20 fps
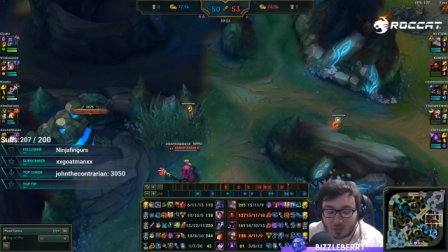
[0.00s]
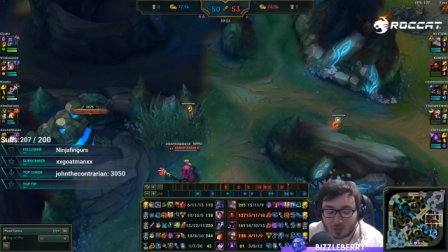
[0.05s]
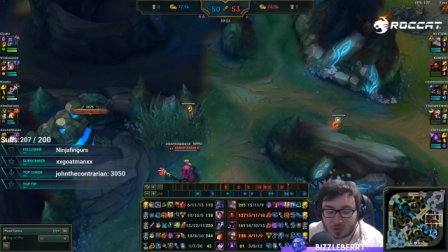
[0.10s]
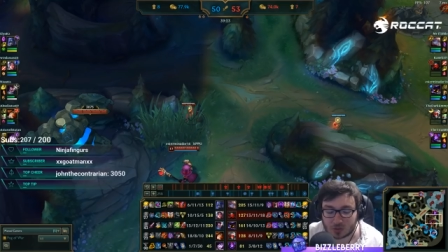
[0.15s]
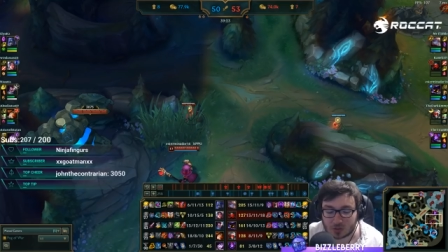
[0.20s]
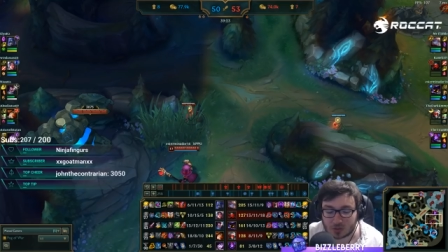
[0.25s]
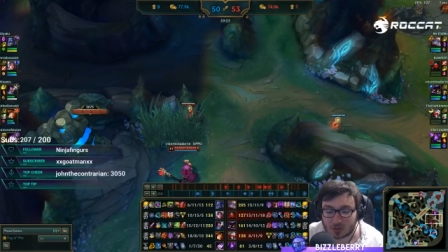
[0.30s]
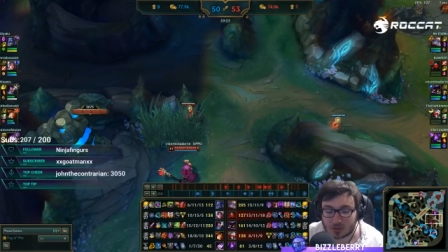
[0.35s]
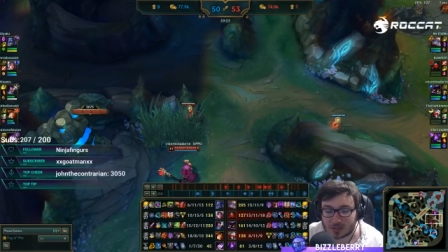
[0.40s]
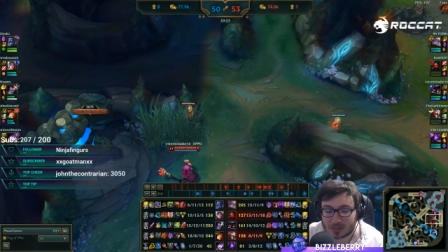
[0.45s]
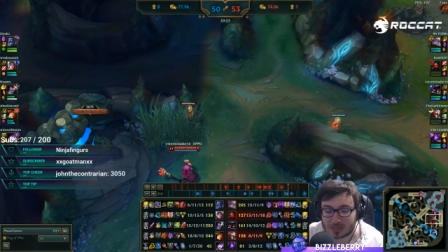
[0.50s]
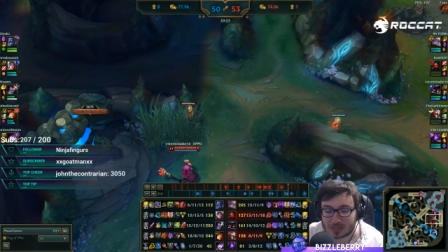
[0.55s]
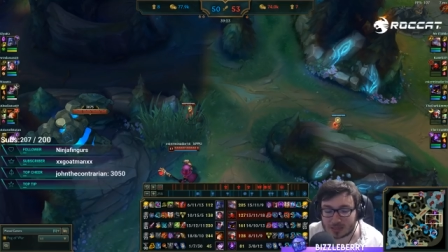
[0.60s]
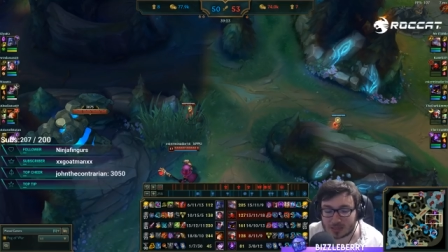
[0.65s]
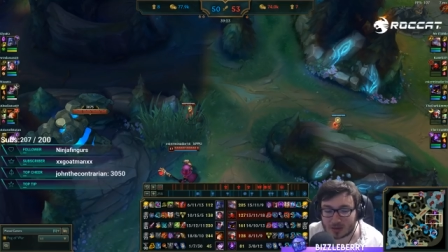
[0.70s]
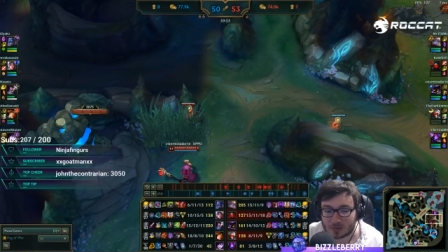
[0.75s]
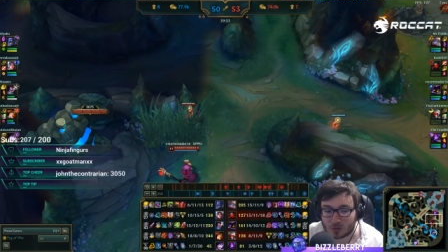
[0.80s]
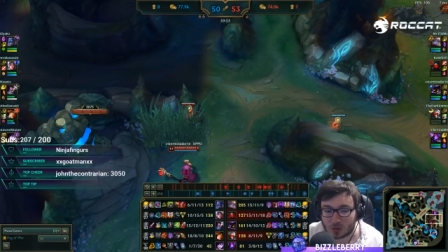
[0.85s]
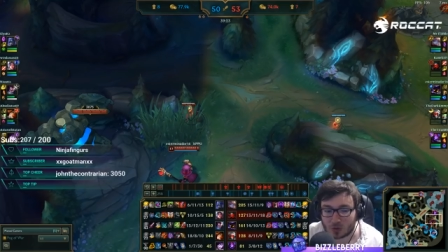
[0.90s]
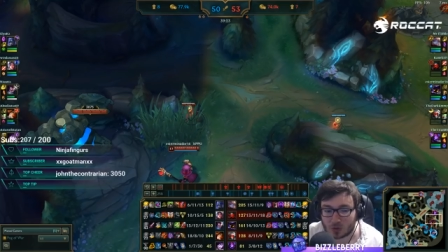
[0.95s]
Also those things
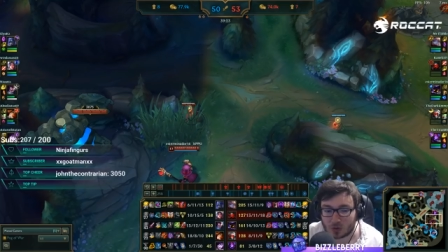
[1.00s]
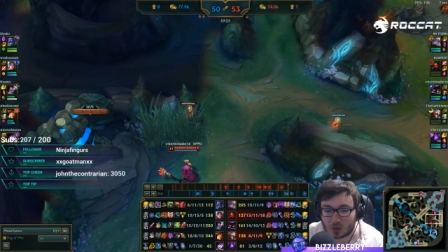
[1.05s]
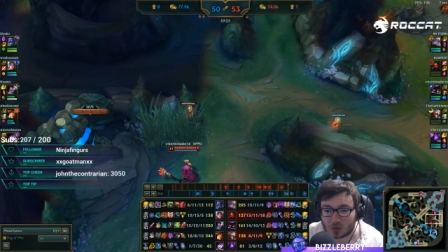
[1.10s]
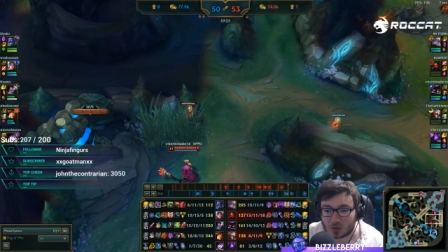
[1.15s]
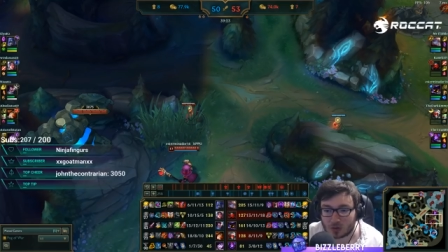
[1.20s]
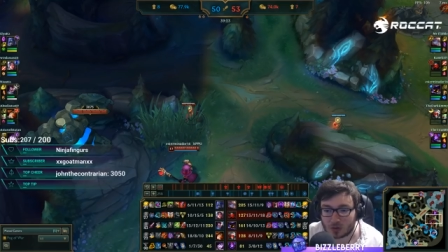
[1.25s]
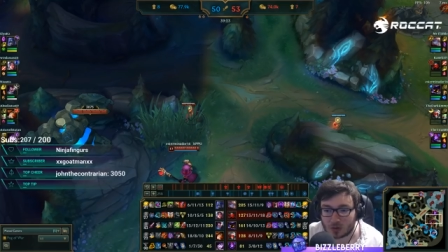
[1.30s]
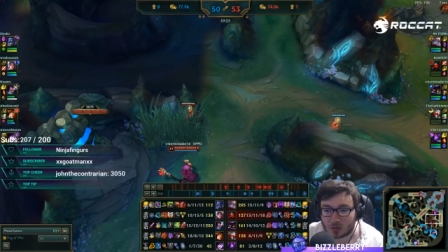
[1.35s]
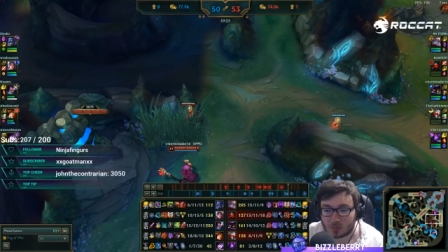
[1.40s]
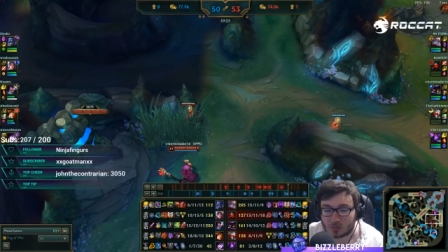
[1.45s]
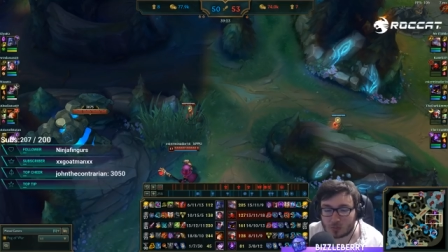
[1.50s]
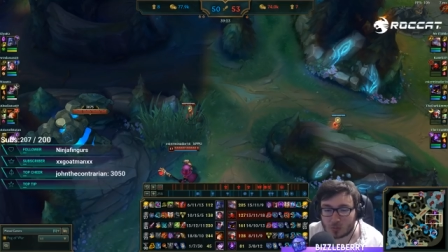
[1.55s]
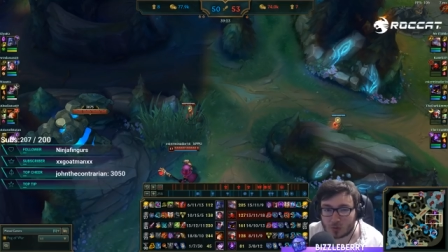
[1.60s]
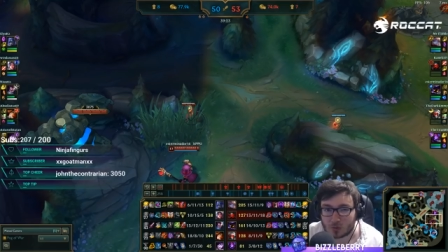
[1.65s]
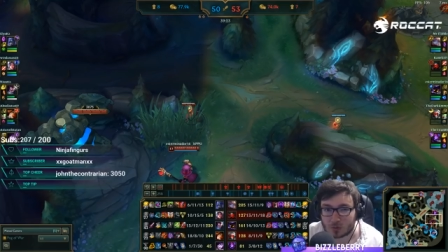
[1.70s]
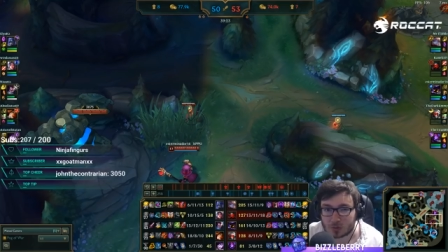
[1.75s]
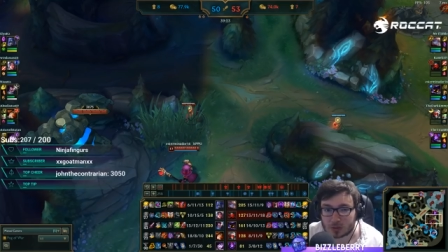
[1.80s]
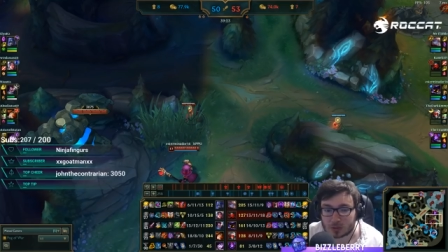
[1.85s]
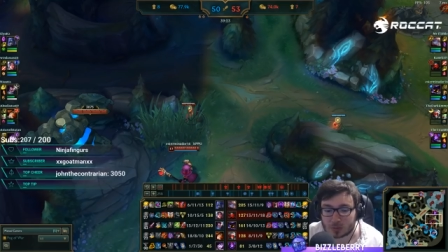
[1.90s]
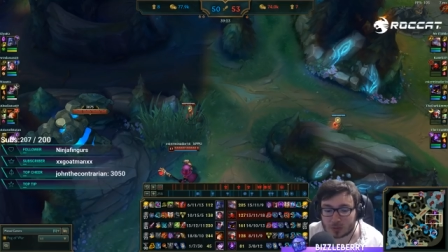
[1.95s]
give you
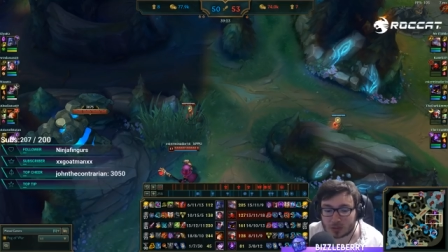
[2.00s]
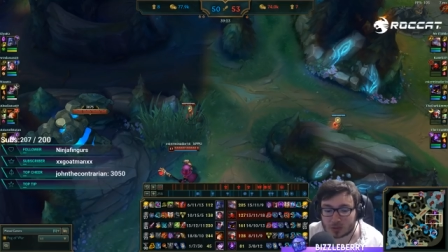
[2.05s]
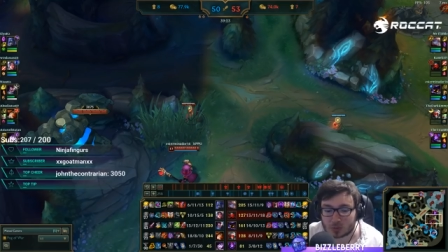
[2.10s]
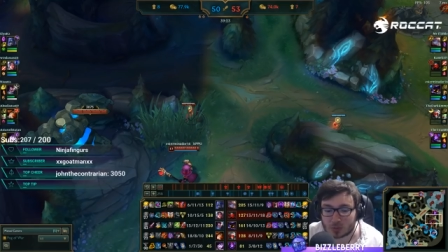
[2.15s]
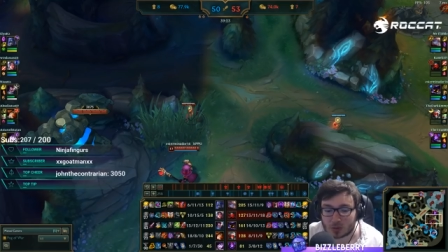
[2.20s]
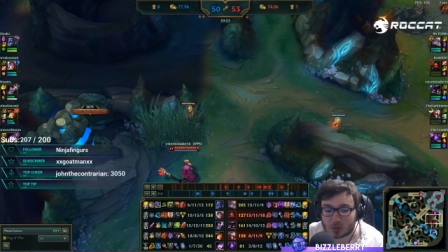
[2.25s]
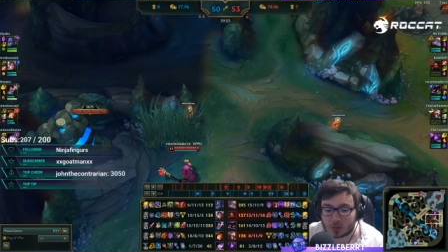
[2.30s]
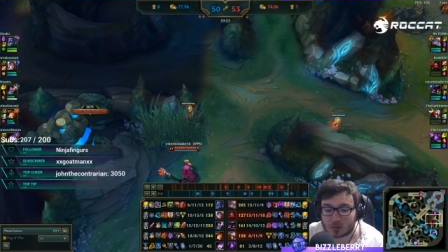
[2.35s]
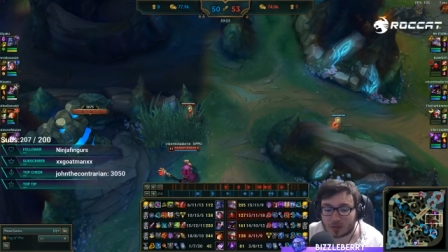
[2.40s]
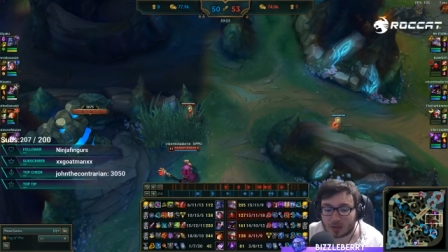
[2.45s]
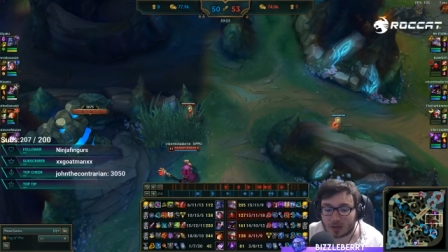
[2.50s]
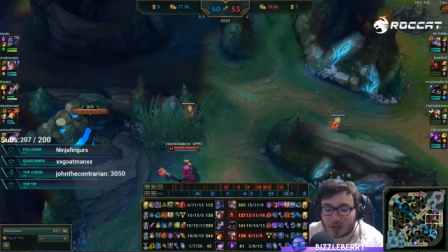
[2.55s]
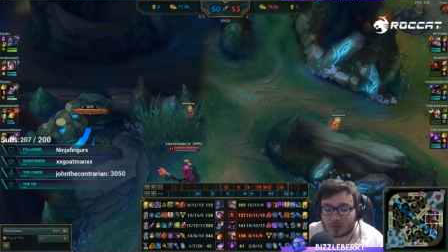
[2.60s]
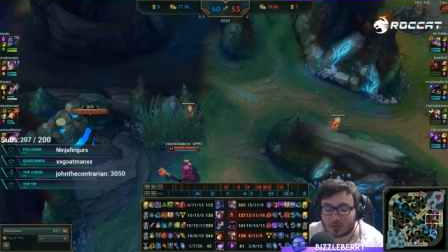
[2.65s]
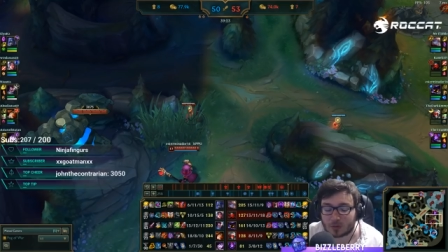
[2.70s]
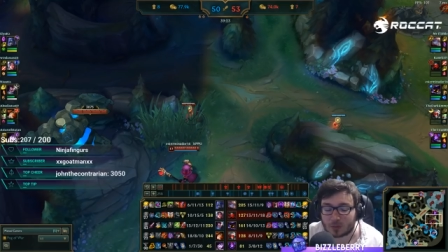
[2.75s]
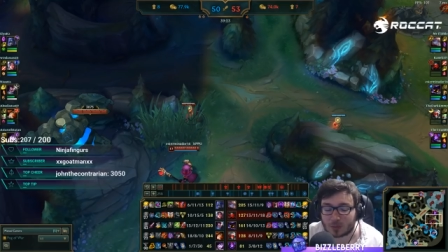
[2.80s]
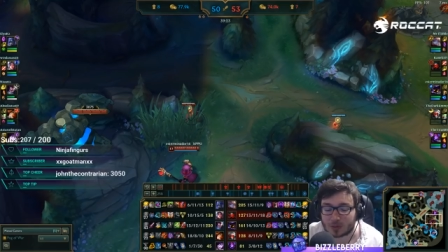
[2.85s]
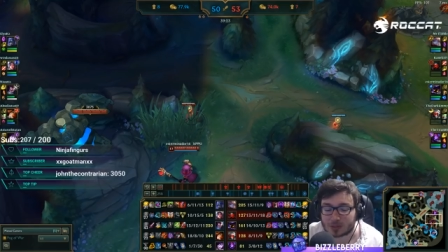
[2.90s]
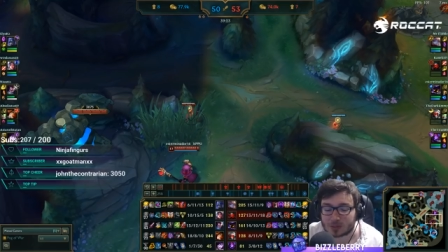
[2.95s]
movement speed as well with the
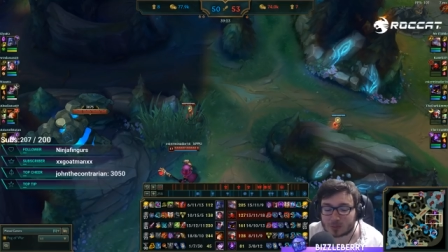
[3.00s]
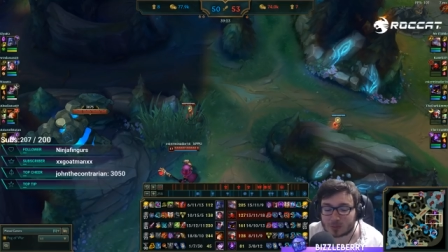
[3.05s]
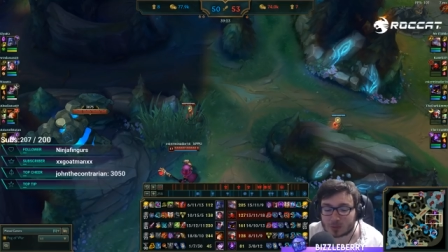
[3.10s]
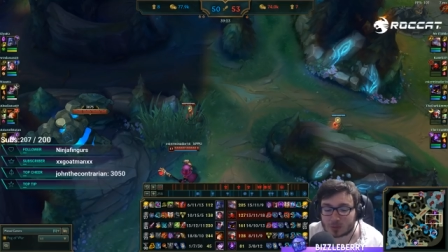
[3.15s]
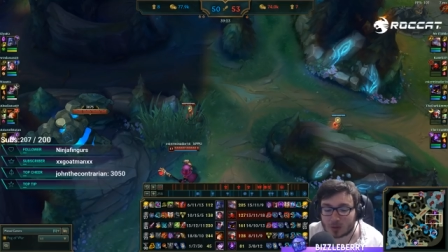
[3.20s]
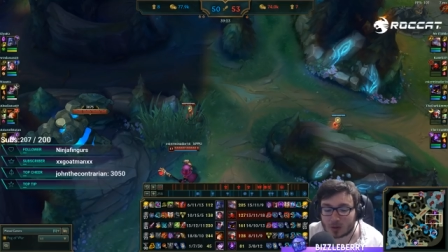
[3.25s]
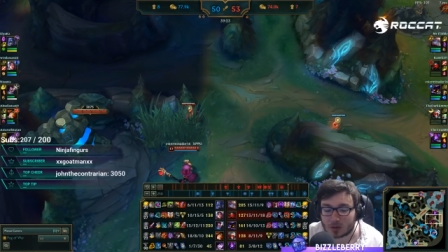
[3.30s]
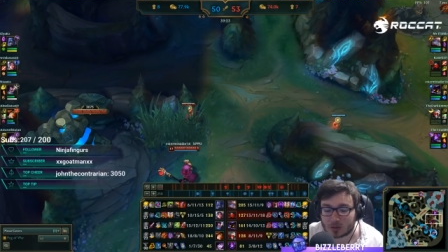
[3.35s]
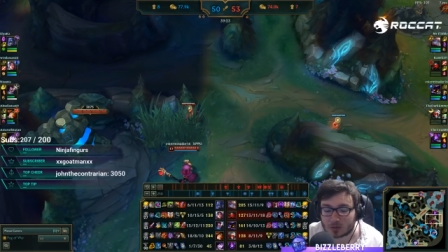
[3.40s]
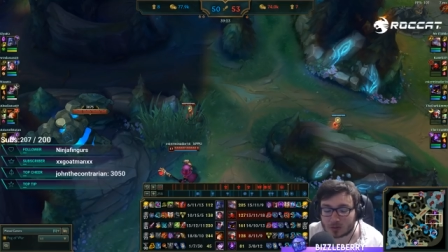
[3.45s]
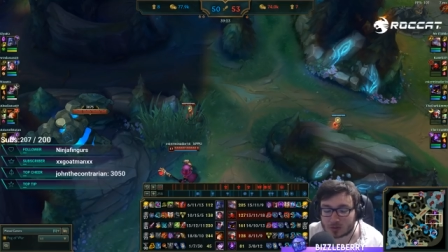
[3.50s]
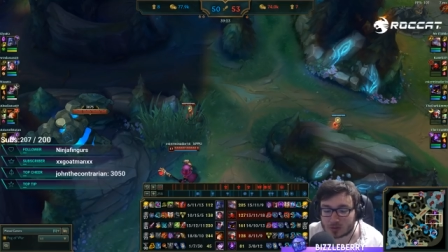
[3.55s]
Aether Wisp as well.